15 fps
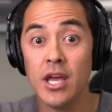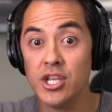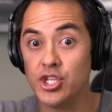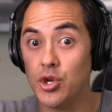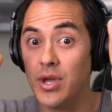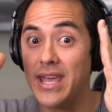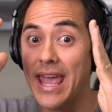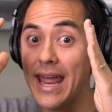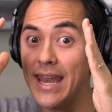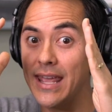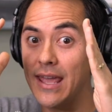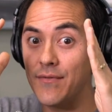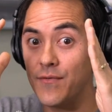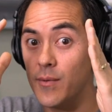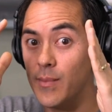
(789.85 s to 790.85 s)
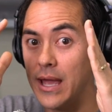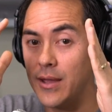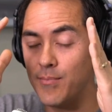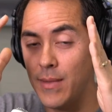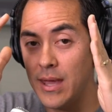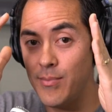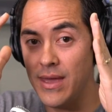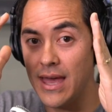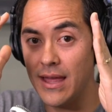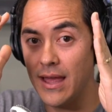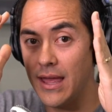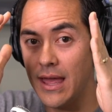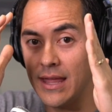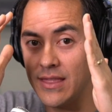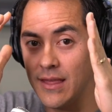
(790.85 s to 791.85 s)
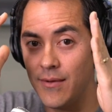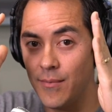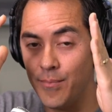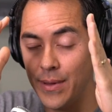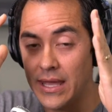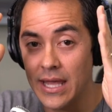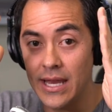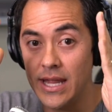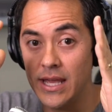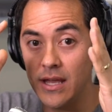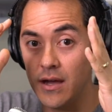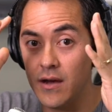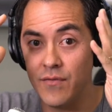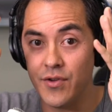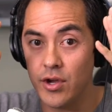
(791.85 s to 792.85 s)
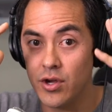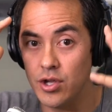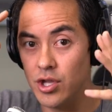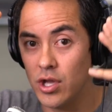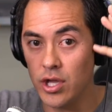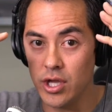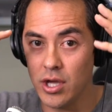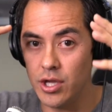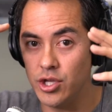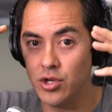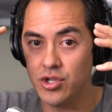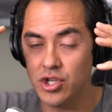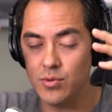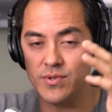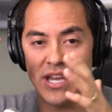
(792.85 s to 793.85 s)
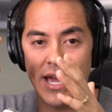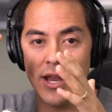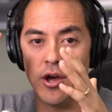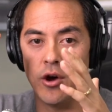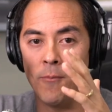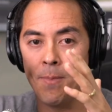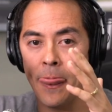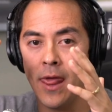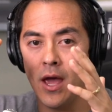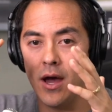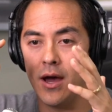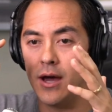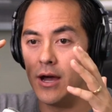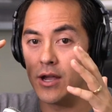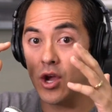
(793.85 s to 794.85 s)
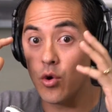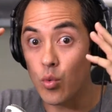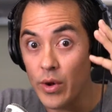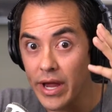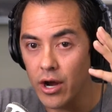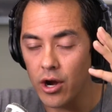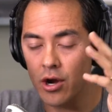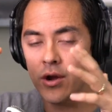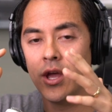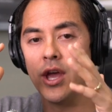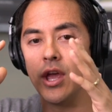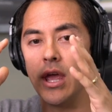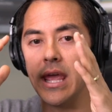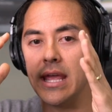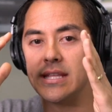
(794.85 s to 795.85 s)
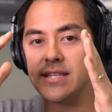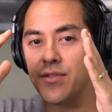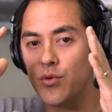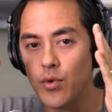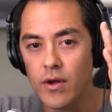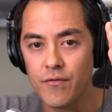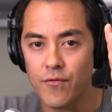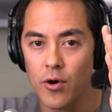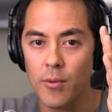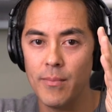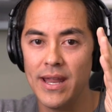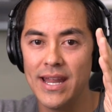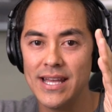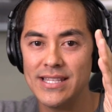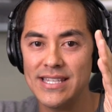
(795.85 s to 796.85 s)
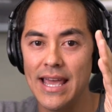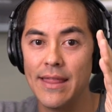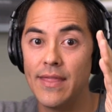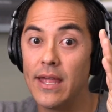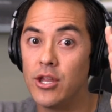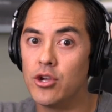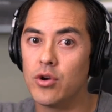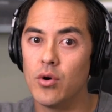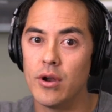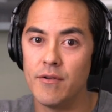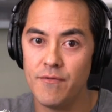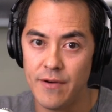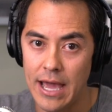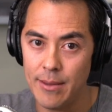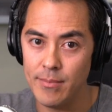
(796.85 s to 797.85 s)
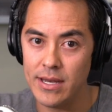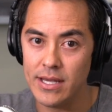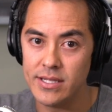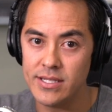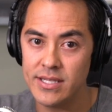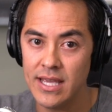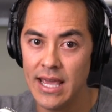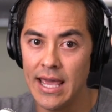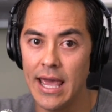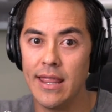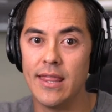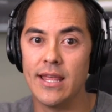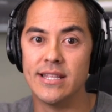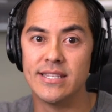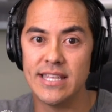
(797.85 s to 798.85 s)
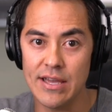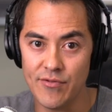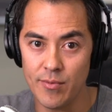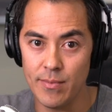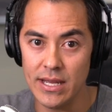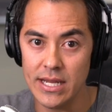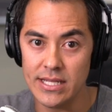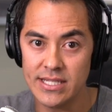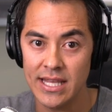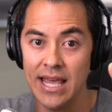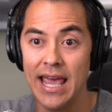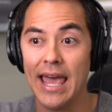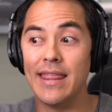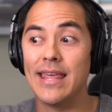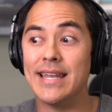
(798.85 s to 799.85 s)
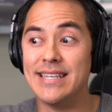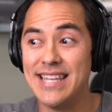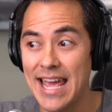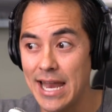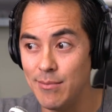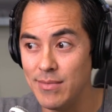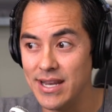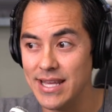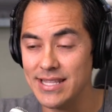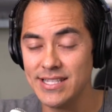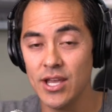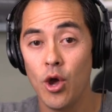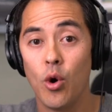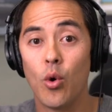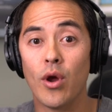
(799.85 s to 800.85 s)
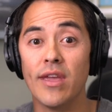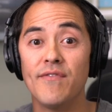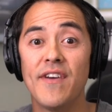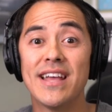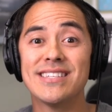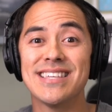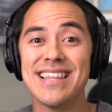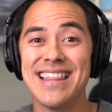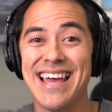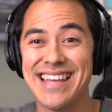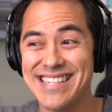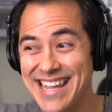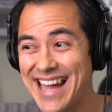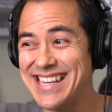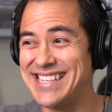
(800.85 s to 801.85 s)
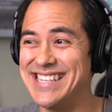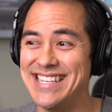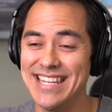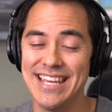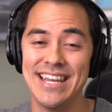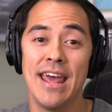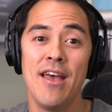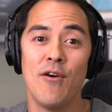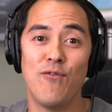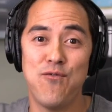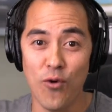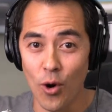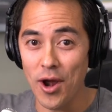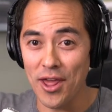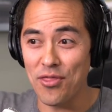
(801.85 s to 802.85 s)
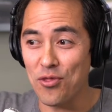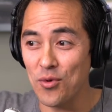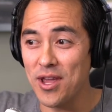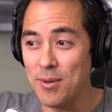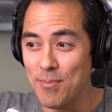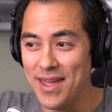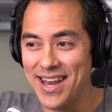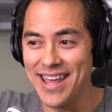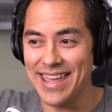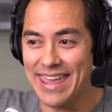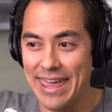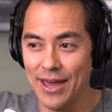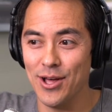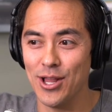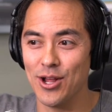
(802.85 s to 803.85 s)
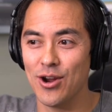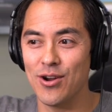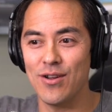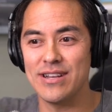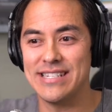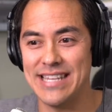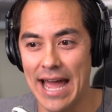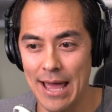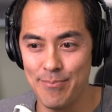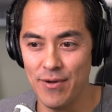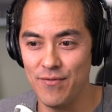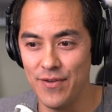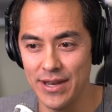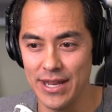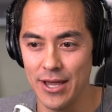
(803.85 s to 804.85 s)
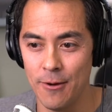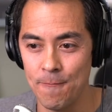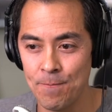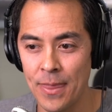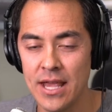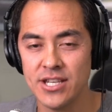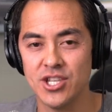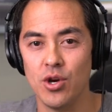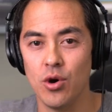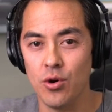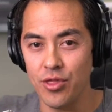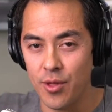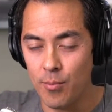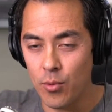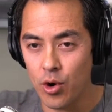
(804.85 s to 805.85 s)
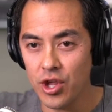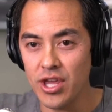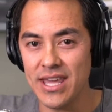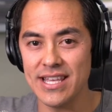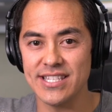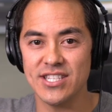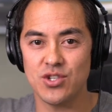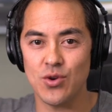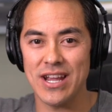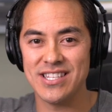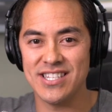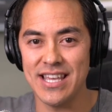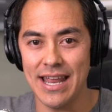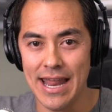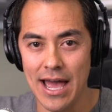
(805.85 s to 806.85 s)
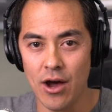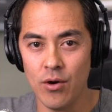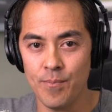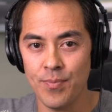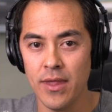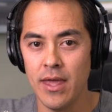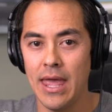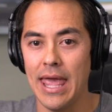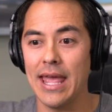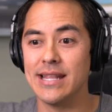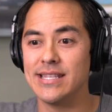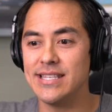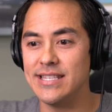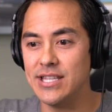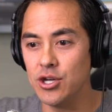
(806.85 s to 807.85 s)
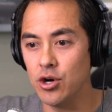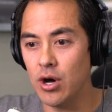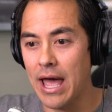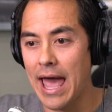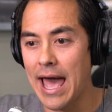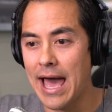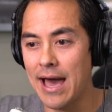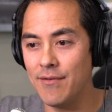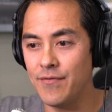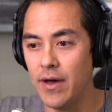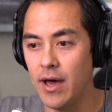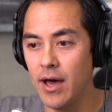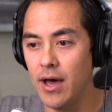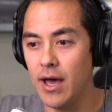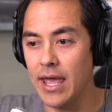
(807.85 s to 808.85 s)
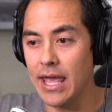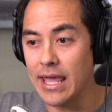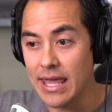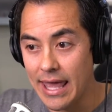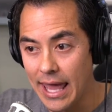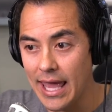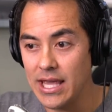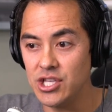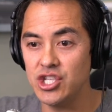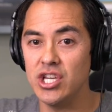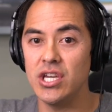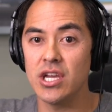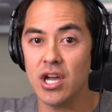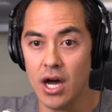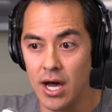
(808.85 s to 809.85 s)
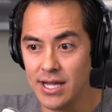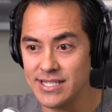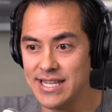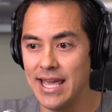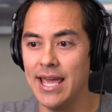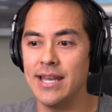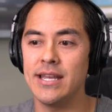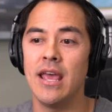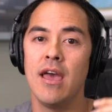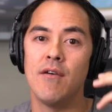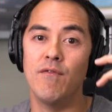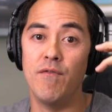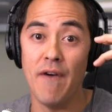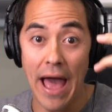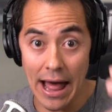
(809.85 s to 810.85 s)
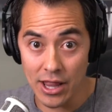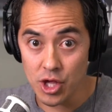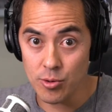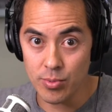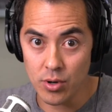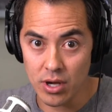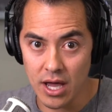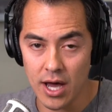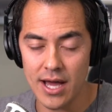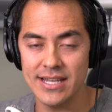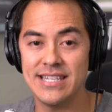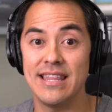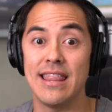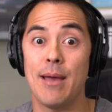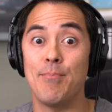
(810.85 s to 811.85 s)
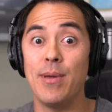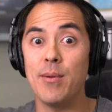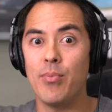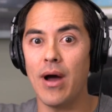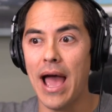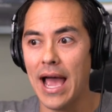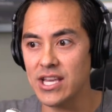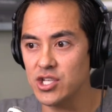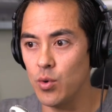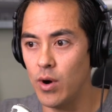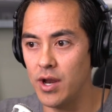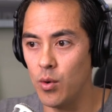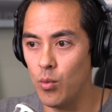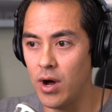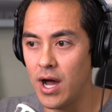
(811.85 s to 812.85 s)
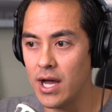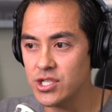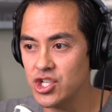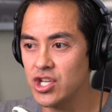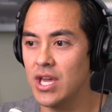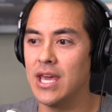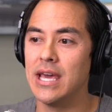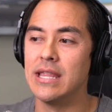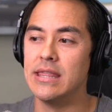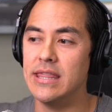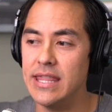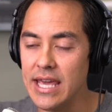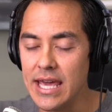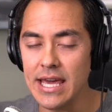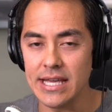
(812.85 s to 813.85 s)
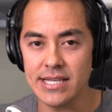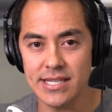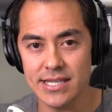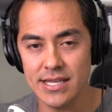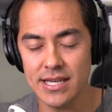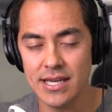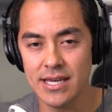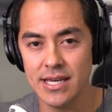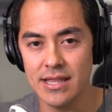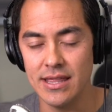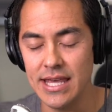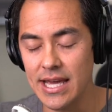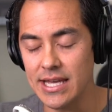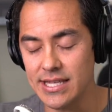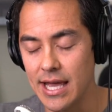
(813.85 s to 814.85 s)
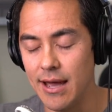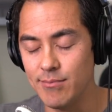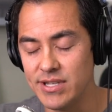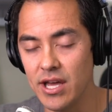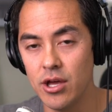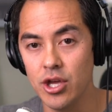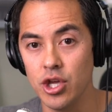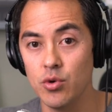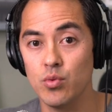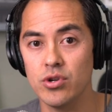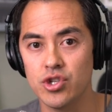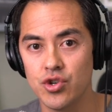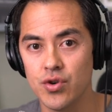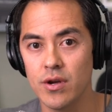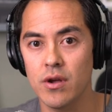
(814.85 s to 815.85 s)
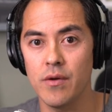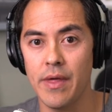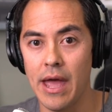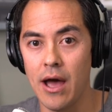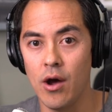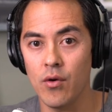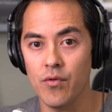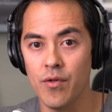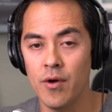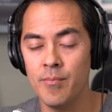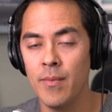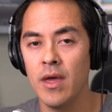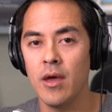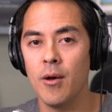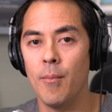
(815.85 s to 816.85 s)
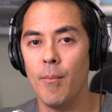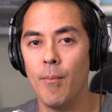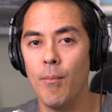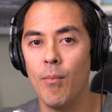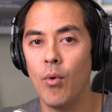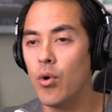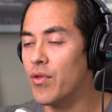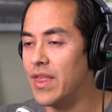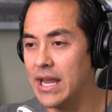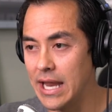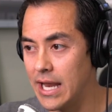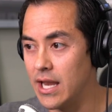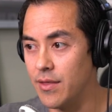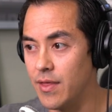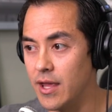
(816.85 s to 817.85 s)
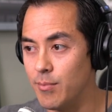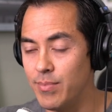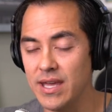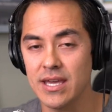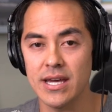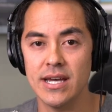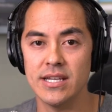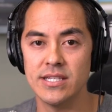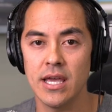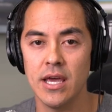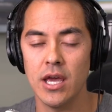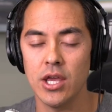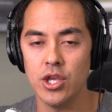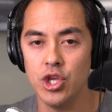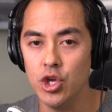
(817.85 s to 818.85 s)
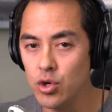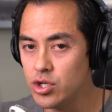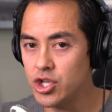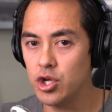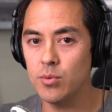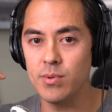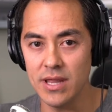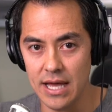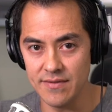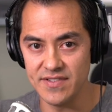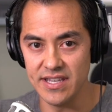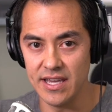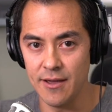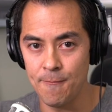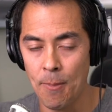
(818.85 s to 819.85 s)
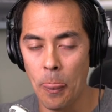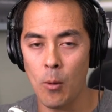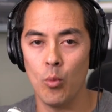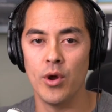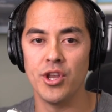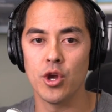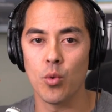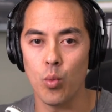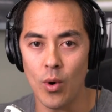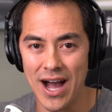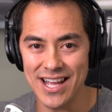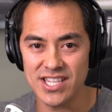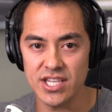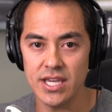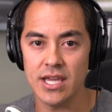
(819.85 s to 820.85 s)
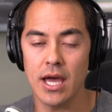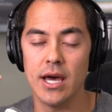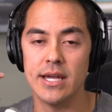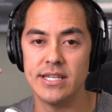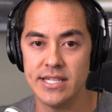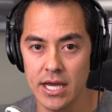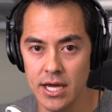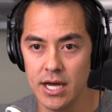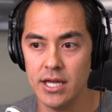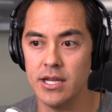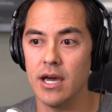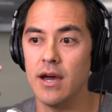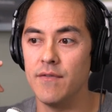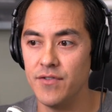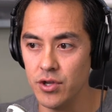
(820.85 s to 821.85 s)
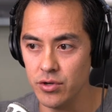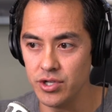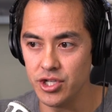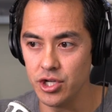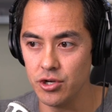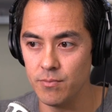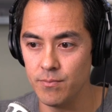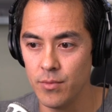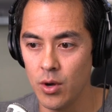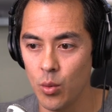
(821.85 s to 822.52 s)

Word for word: So you're getting it from like maybe at, at the beginning of your YouTube channel uh, career, it's three or four minutes, and then you're going to five minutes, and then seven minutes, and then 10 minutes, or eventually like Tati did 43 minute killer type of video. So the more you can stretch that out and still have uh, engaging content, valuable content that people actually want to watch, this, this I'm telling you will trigger the algorithm more than anything because YouTube loves it when you're watching a ton of YouTube.